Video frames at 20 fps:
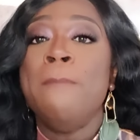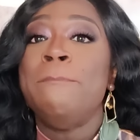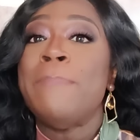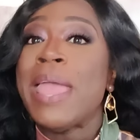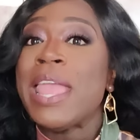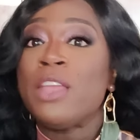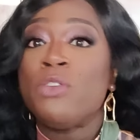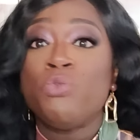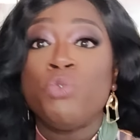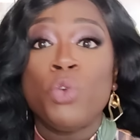
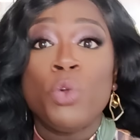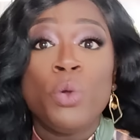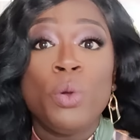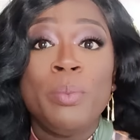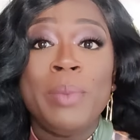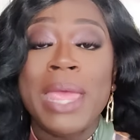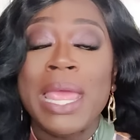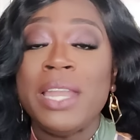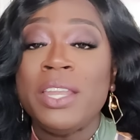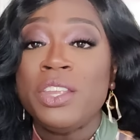Make
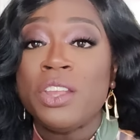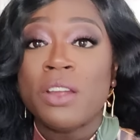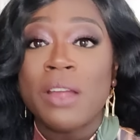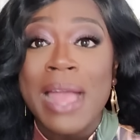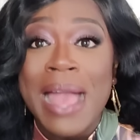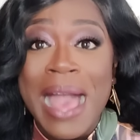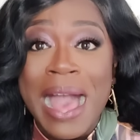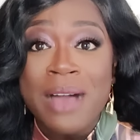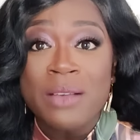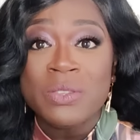room in
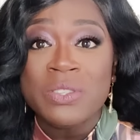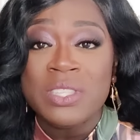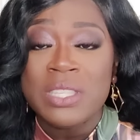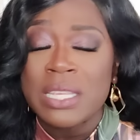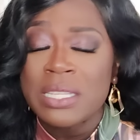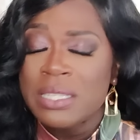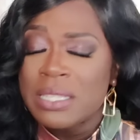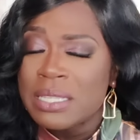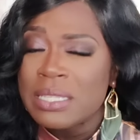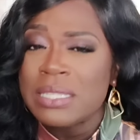your house.
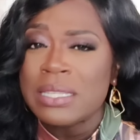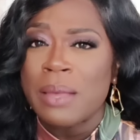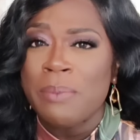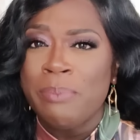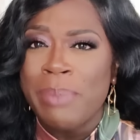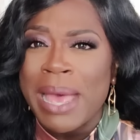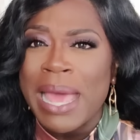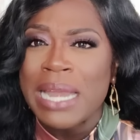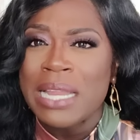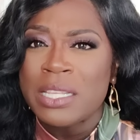This is
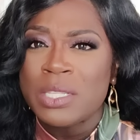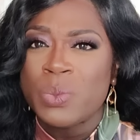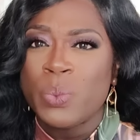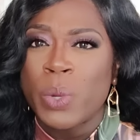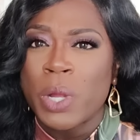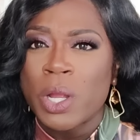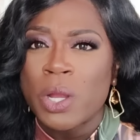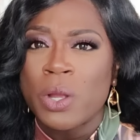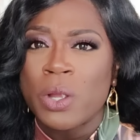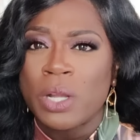somebody's
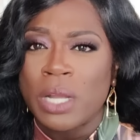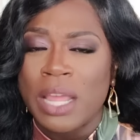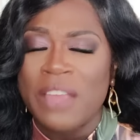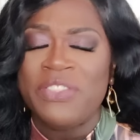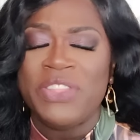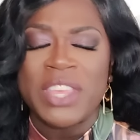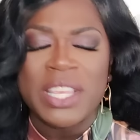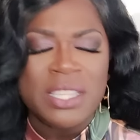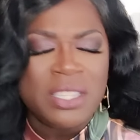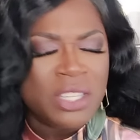word.
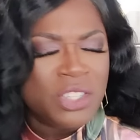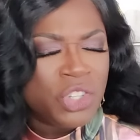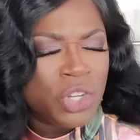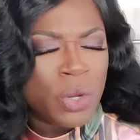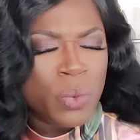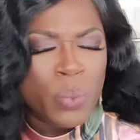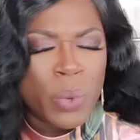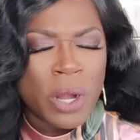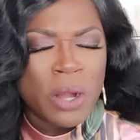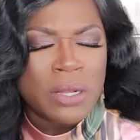If this is
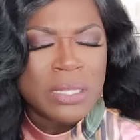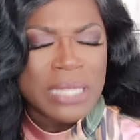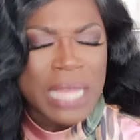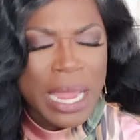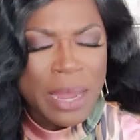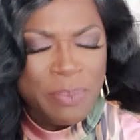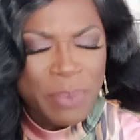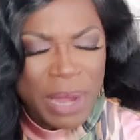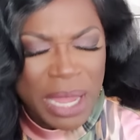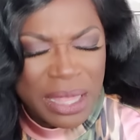your word,
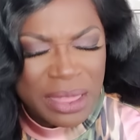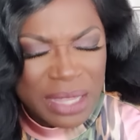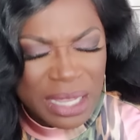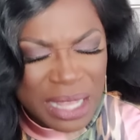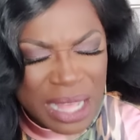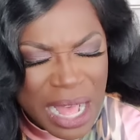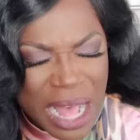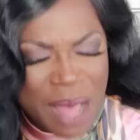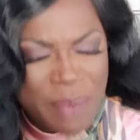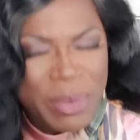type it in the
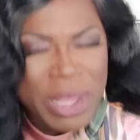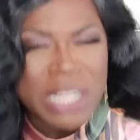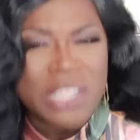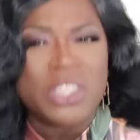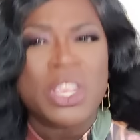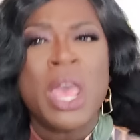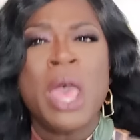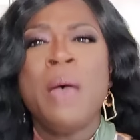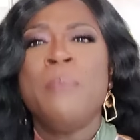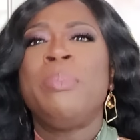
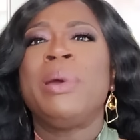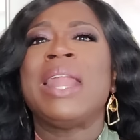comments.